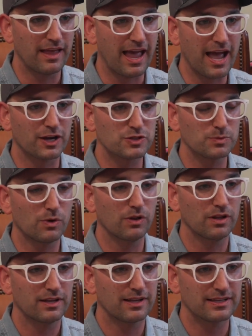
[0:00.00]

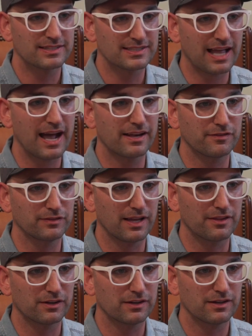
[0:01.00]
actual side of
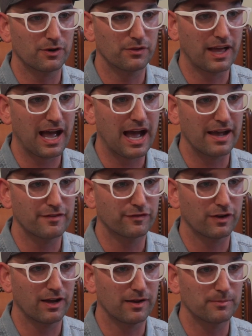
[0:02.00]
leather or the hide,
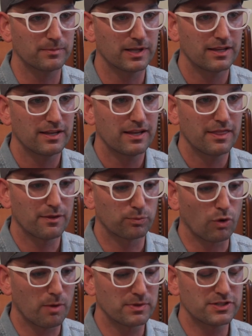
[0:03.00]
the
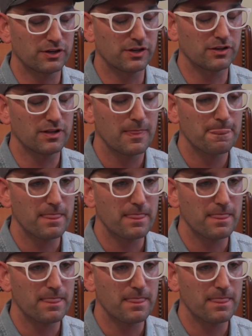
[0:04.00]
raw material,